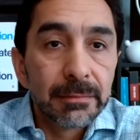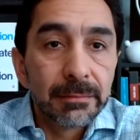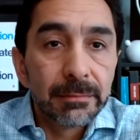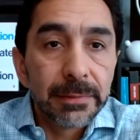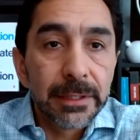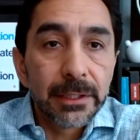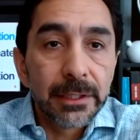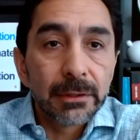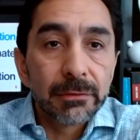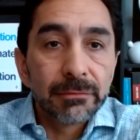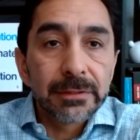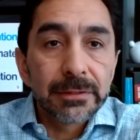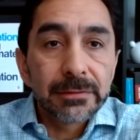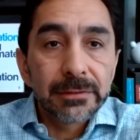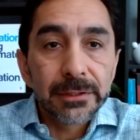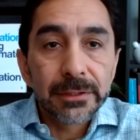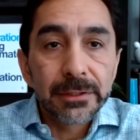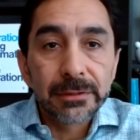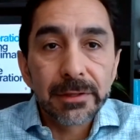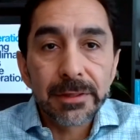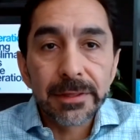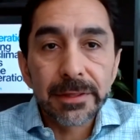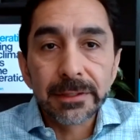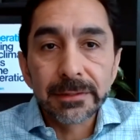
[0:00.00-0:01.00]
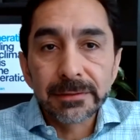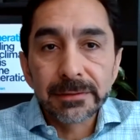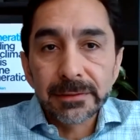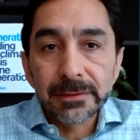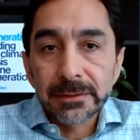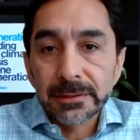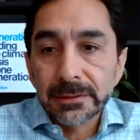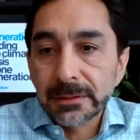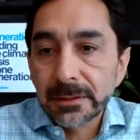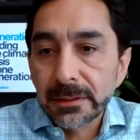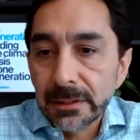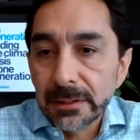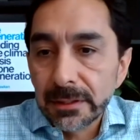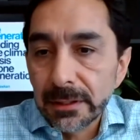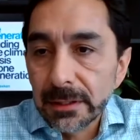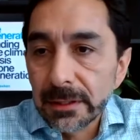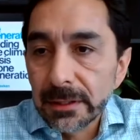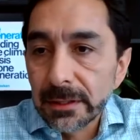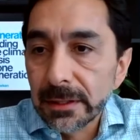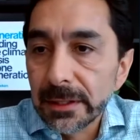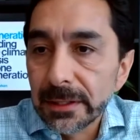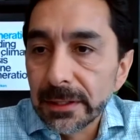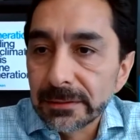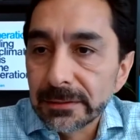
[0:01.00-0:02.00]
many of us here in
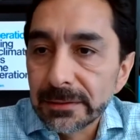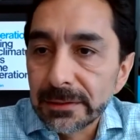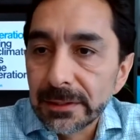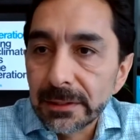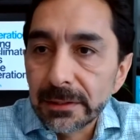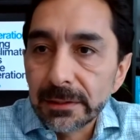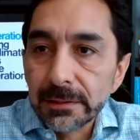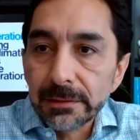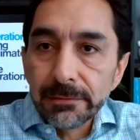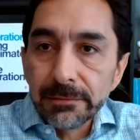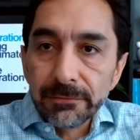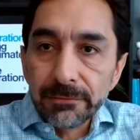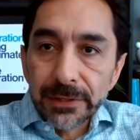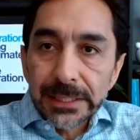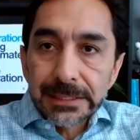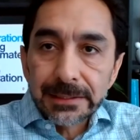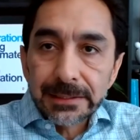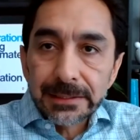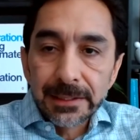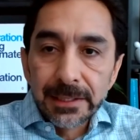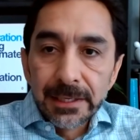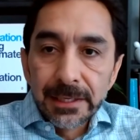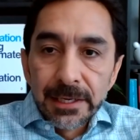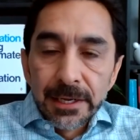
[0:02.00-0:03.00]
this event.